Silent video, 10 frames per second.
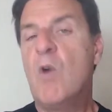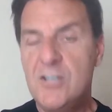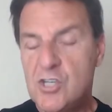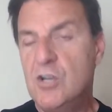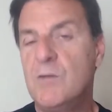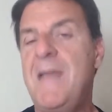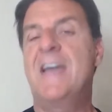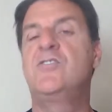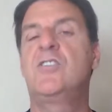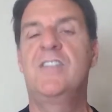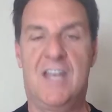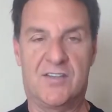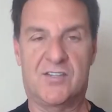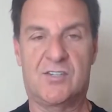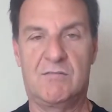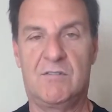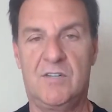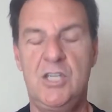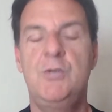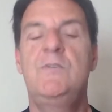want you to imagine this
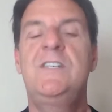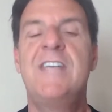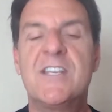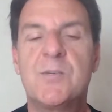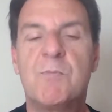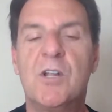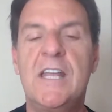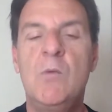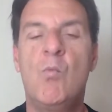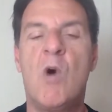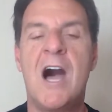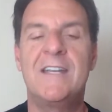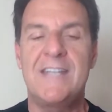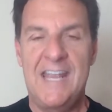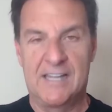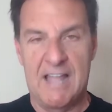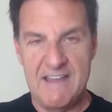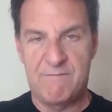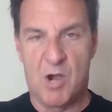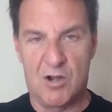you desperately want a
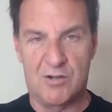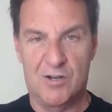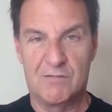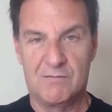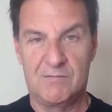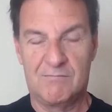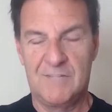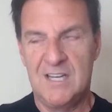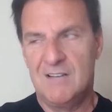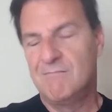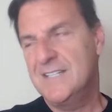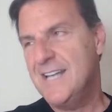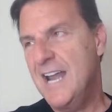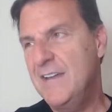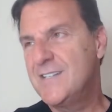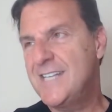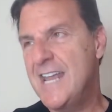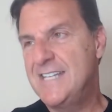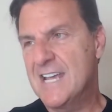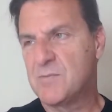life partner. Let's not even
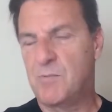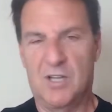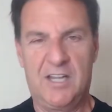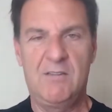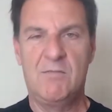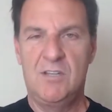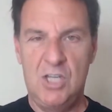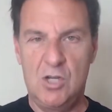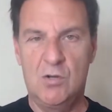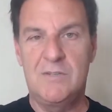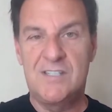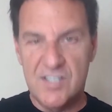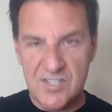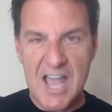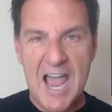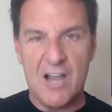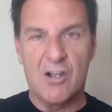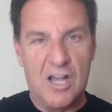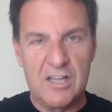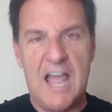say desperately. You
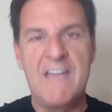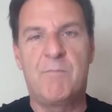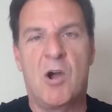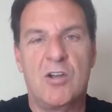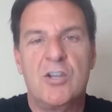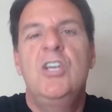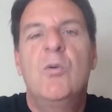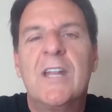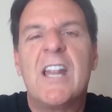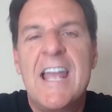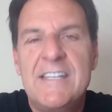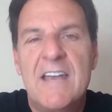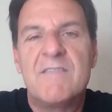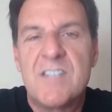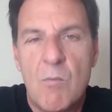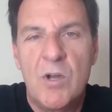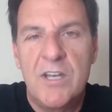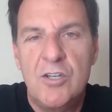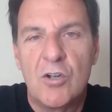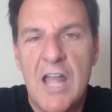desire a life partner. You would like to have
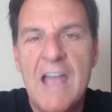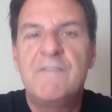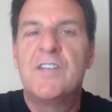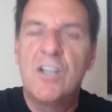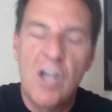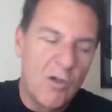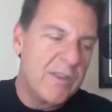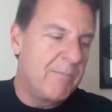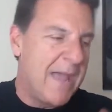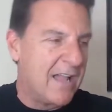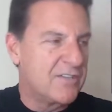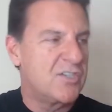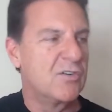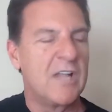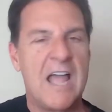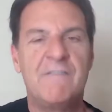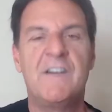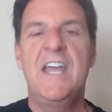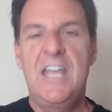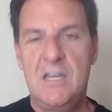someone in your life to go the balance of your life
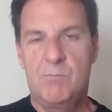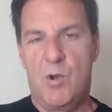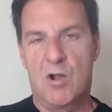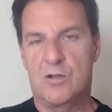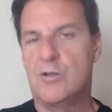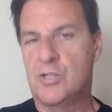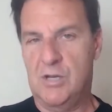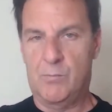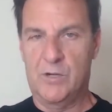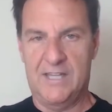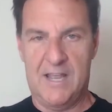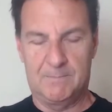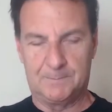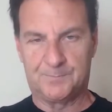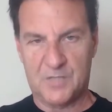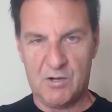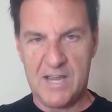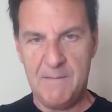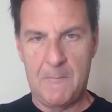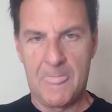in partnership with them.
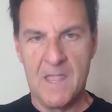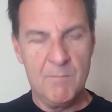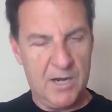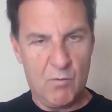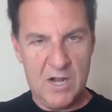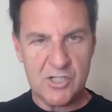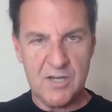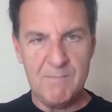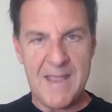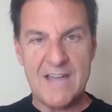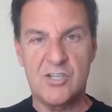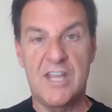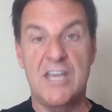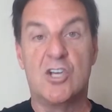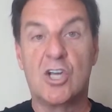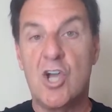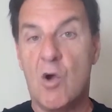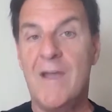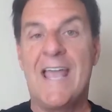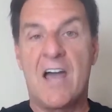Okay. But I want you to imagine that you're
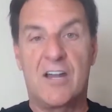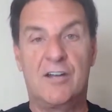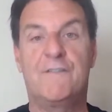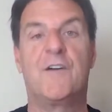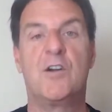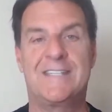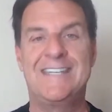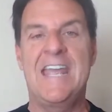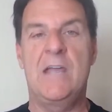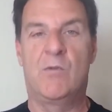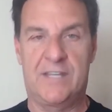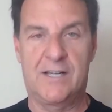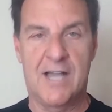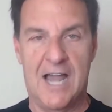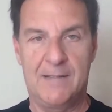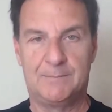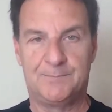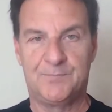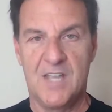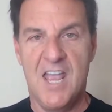going out on a first date with a guy
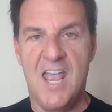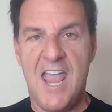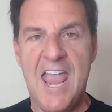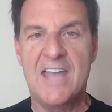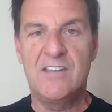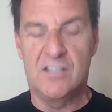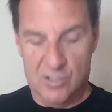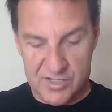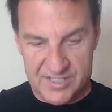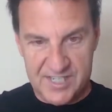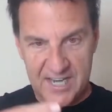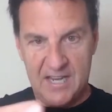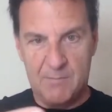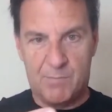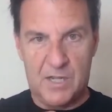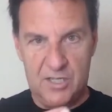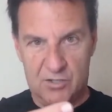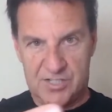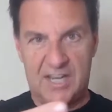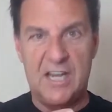and you're sitting
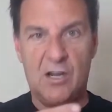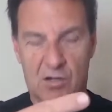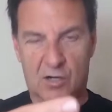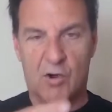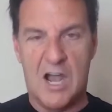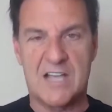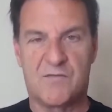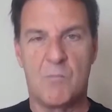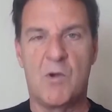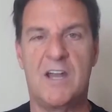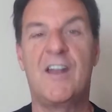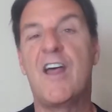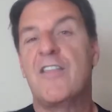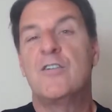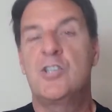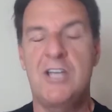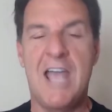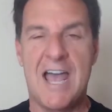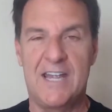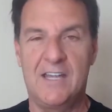you're sitting across from one another
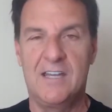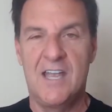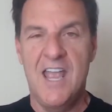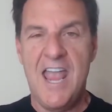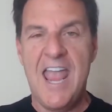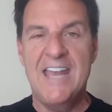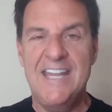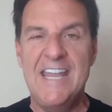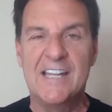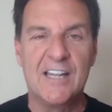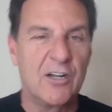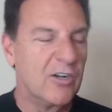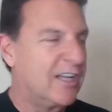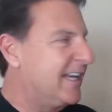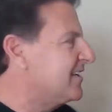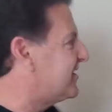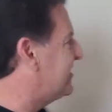chatting and he literally can